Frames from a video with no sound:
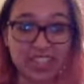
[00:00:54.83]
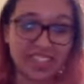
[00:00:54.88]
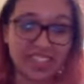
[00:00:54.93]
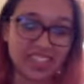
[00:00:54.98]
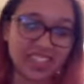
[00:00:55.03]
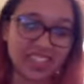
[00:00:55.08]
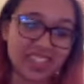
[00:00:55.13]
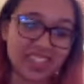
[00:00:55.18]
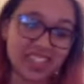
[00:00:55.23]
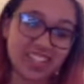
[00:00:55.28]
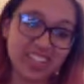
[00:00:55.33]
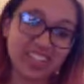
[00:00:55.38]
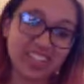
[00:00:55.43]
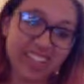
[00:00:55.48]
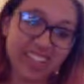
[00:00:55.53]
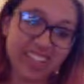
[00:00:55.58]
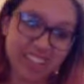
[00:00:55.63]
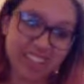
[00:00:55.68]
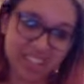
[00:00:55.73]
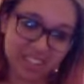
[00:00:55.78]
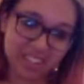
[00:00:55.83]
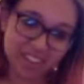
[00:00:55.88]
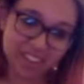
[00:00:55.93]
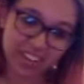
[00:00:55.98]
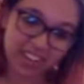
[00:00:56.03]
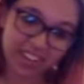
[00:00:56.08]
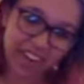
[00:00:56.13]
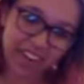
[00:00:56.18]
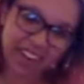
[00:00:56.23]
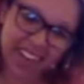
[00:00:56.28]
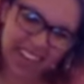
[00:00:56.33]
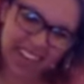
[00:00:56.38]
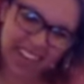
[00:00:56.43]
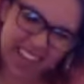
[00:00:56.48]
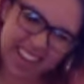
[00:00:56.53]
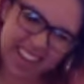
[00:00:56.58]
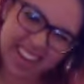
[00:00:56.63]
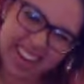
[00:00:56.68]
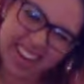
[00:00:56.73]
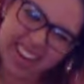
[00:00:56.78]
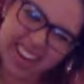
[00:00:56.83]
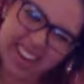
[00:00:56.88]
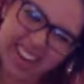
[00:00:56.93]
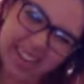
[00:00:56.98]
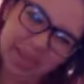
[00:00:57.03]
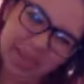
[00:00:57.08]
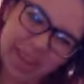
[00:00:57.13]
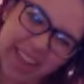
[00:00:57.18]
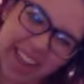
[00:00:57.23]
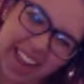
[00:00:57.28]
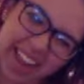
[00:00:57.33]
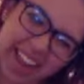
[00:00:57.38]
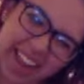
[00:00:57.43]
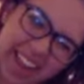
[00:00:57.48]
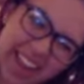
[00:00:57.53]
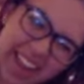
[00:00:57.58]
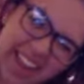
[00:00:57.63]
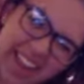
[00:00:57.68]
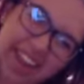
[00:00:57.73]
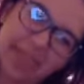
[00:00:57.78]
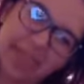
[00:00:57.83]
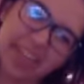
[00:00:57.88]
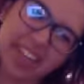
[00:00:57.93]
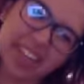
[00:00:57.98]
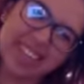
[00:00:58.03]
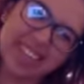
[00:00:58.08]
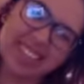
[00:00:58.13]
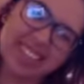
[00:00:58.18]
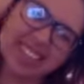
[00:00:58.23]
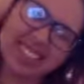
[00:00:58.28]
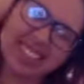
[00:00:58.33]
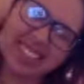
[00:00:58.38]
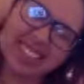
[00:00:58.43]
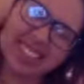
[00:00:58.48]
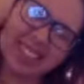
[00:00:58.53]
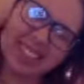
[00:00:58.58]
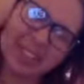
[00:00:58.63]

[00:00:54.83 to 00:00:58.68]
because then she like nudges her head into my head, and I'm like, oh.